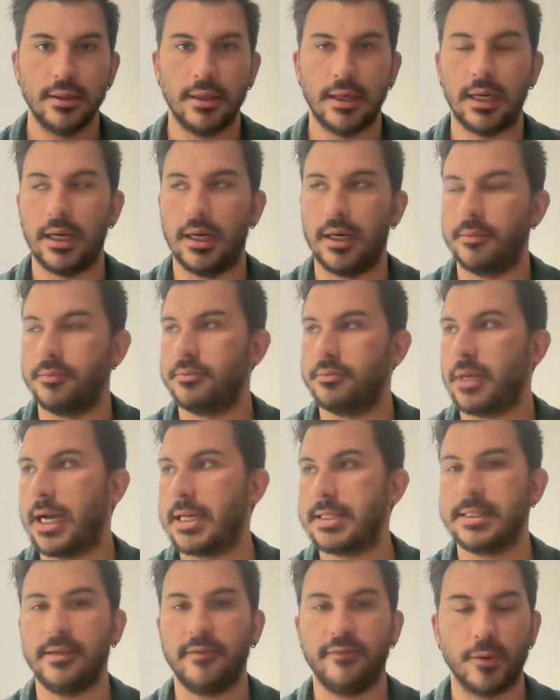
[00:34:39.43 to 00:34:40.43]
Um,
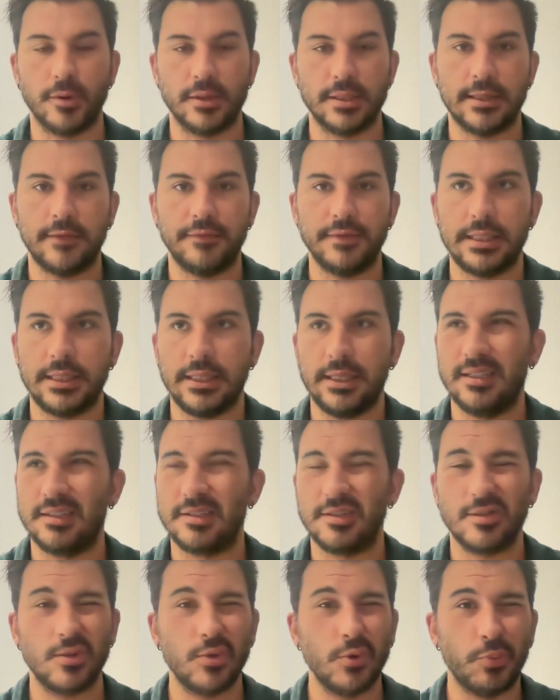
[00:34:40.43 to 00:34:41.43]
IC 417
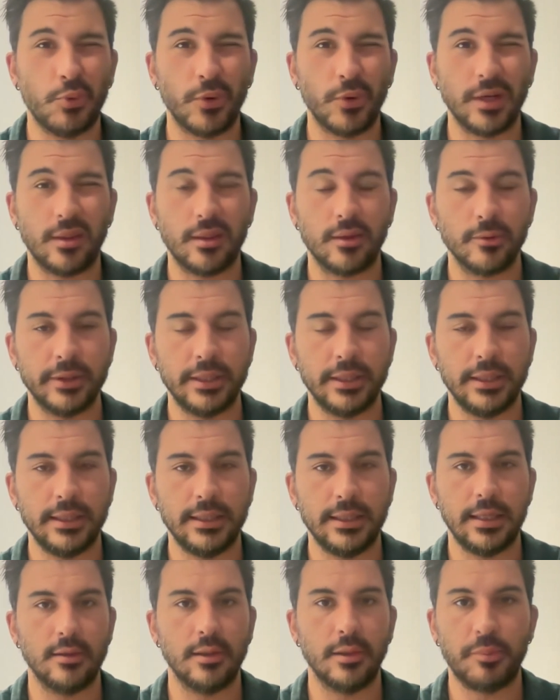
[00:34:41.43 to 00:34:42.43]
is
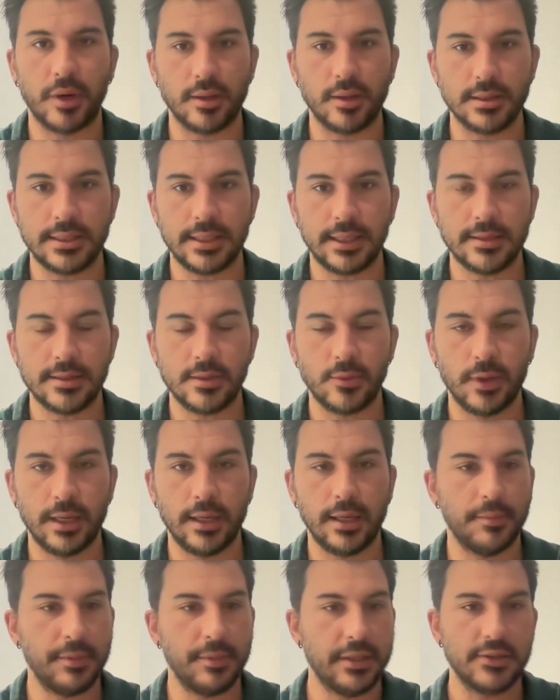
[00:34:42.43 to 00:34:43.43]
2.3 kiloparsecs
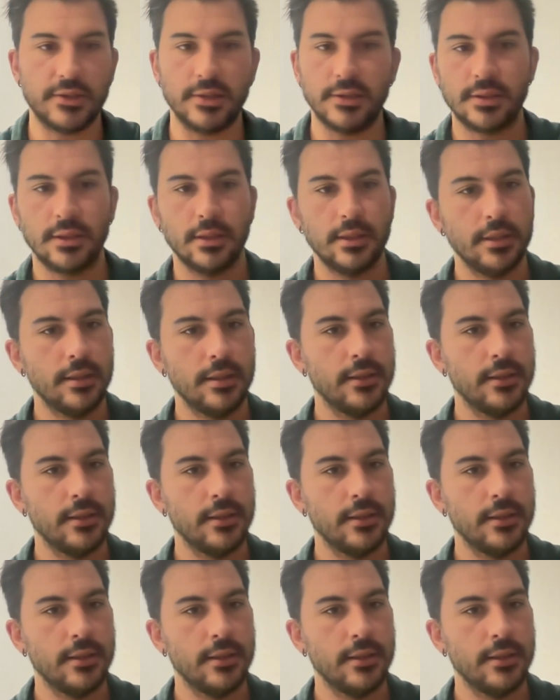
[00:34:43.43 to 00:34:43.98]
away. I mean, it's just